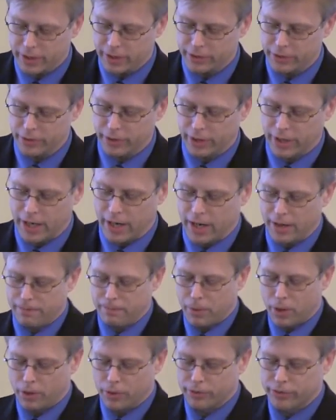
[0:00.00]
he took a
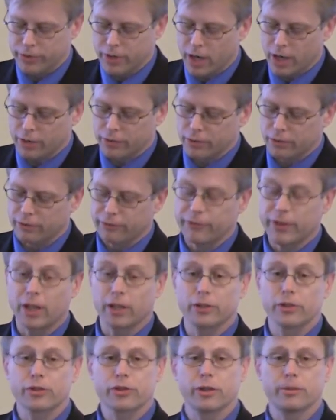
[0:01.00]
postdoctoral
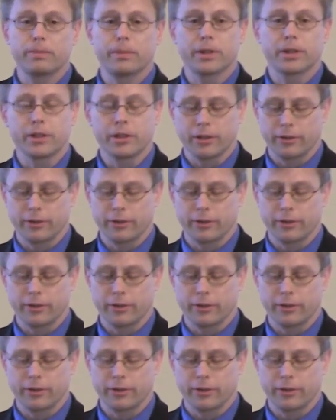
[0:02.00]
fellowship at the